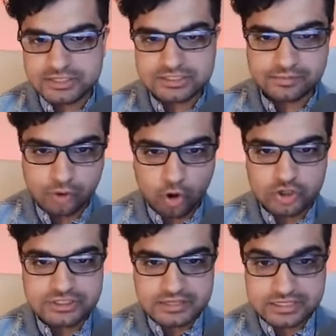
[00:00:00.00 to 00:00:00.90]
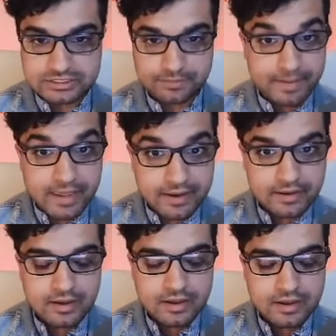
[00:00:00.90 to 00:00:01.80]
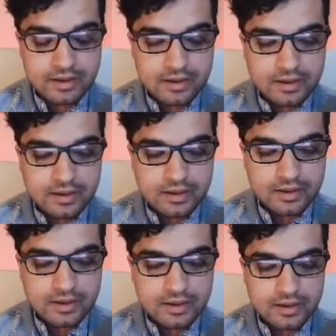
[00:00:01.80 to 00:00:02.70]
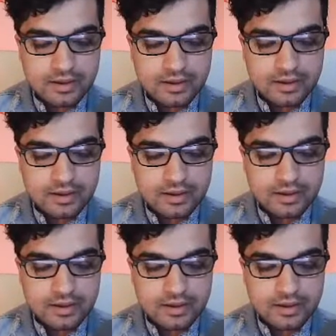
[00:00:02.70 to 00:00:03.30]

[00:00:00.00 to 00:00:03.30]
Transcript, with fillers: as a large as a big, it, it, it actually helps